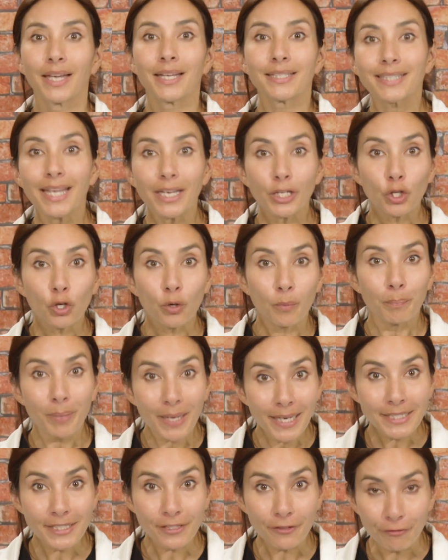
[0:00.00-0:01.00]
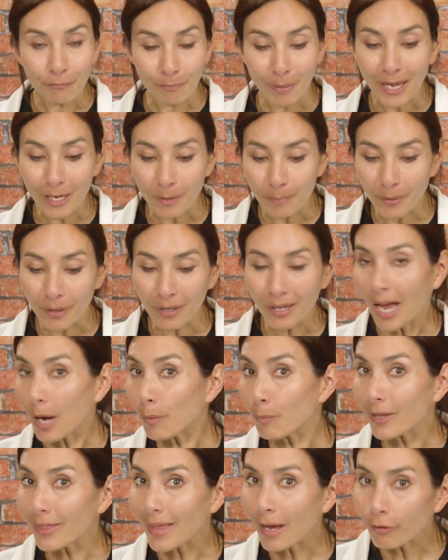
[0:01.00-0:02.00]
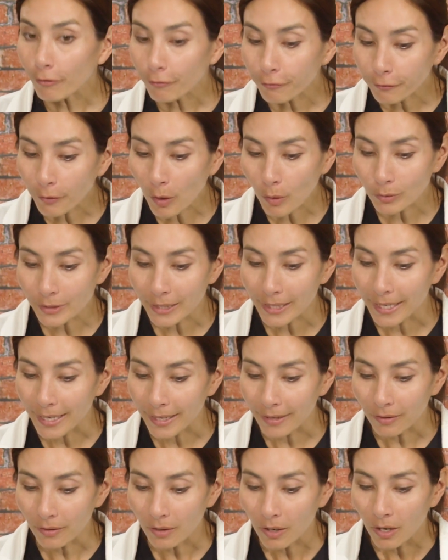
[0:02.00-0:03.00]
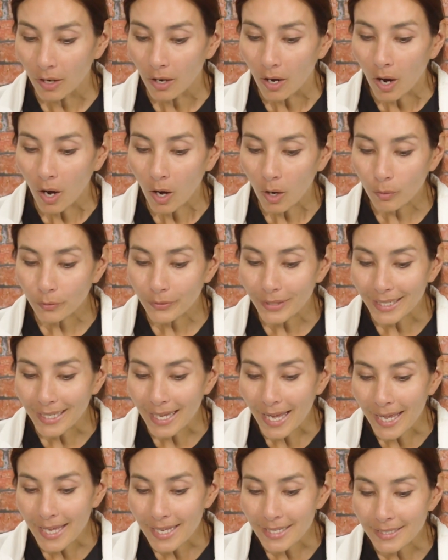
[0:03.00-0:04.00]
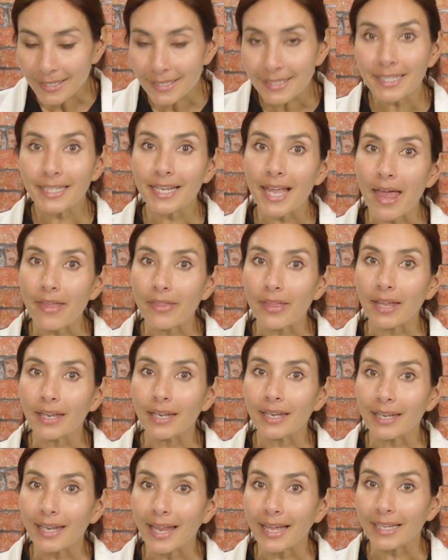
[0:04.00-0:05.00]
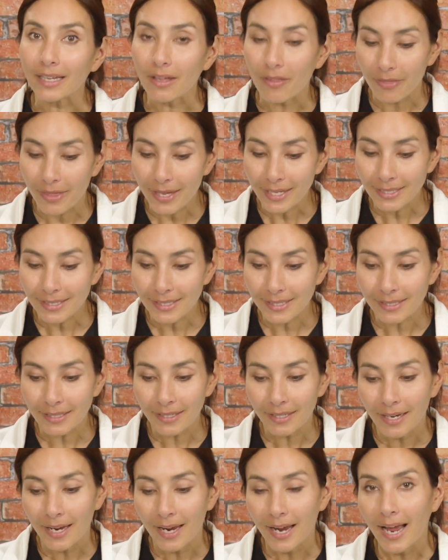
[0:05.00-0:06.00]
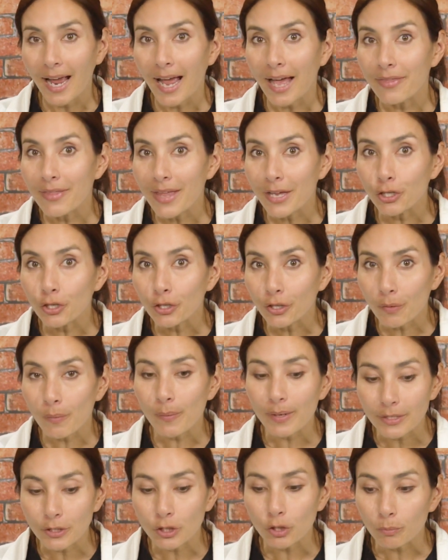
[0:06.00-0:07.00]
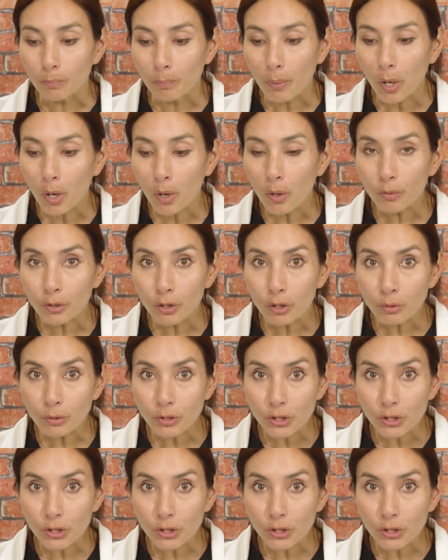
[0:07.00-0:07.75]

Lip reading: Take your piece of paper, and without folding it, hold the ends together like this, and then you're going to poke your